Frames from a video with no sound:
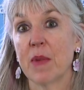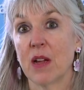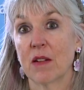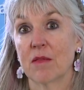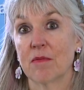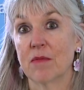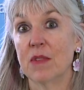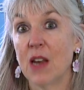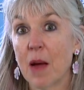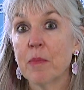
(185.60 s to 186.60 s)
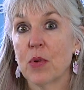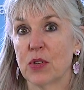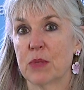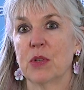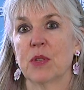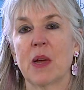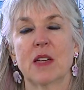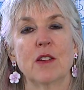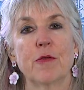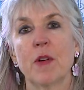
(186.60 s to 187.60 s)
a numbers
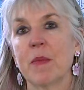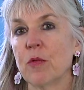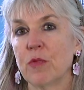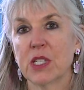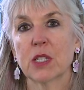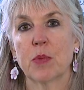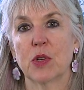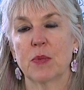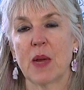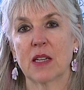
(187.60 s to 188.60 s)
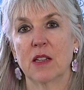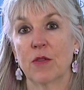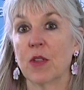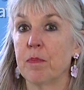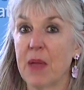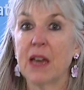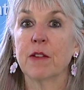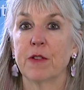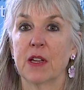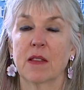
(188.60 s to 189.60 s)
perspective, from a risk perspective, the
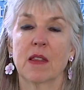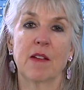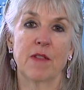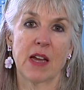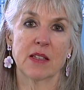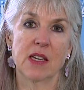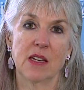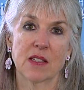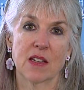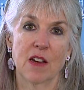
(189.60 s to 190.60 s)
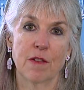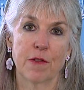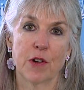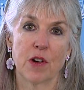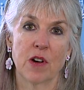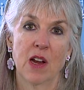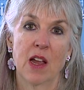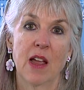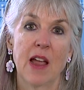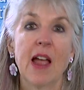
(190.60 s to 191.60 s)
benefit that vaccines confer
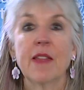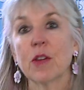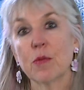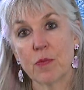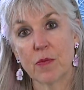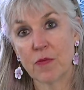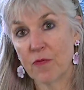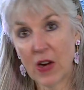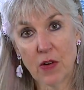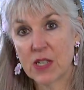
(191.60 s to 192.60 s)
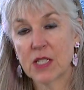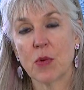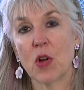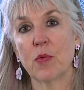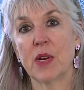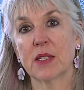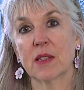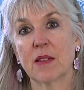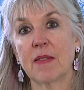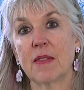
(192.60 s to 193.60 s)
and the very small
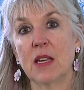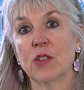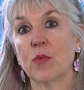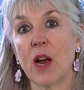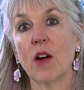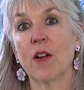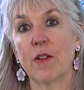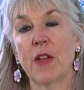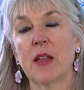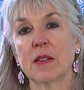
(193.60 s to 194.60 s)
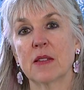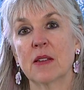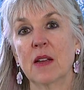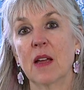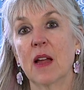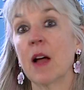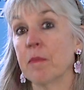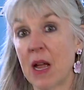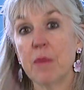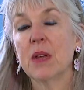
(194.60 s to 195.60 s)
risk that these rare events
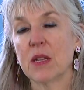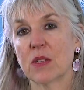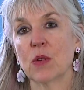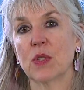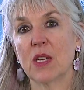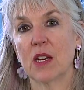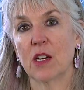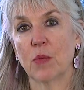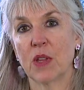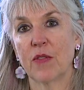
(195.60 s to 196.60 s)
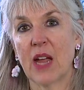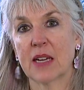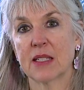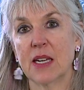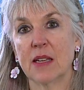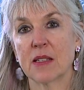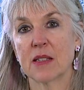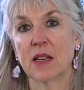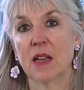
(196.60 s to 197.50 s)
might be associated with vaccines.